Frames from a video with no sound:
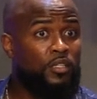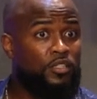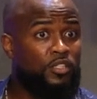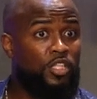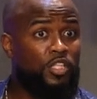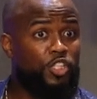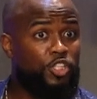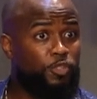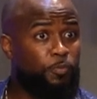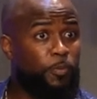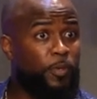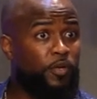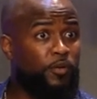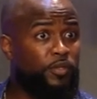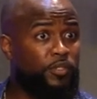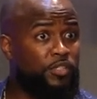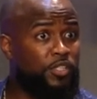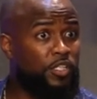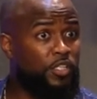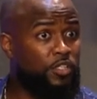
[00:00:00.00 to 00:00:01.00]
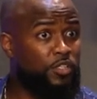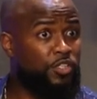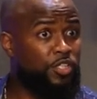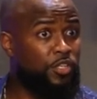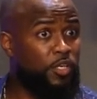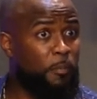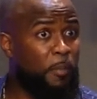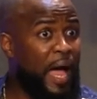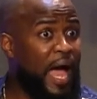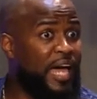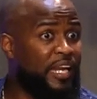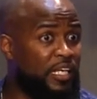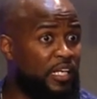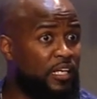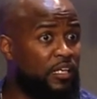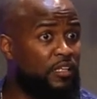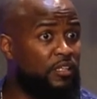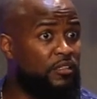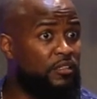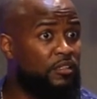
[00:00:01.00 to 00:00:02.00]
To the spirit, to the body.